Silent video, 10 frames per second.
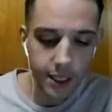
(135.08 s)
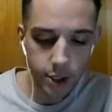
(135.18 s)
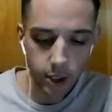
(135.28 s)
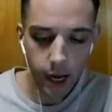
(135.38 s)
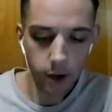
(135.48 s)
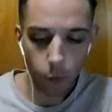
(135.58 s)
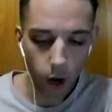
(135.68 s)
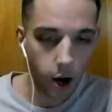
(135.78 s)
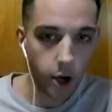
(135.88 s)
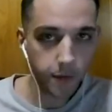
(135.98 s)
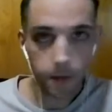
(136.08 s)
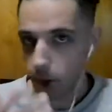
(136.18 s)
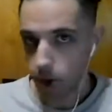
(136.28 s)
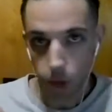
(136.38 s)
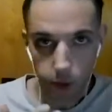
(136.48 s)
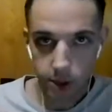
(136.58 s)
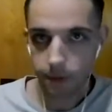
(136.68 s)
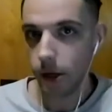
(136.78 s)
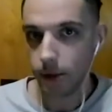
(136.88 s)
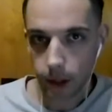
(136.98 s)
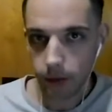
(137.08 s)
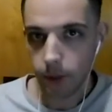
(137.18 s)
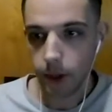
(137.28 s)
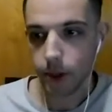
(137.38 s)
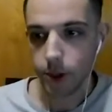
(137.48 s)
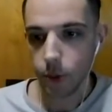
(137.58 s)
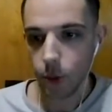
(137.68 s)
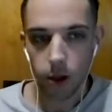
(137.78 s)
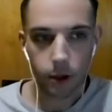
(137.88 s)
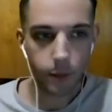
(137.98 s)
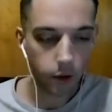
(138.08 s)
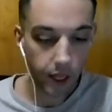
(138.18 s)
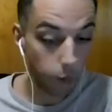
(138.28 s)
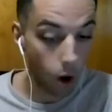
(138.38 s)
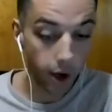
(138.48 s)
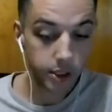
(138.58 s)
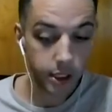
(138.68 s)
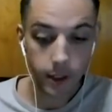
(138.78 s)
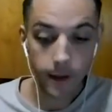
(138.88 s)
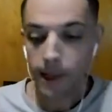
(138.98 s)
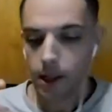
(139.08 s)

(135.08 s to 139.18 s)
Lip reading: that stuck out, and why our stories are very, very familiar as well, about like wanting to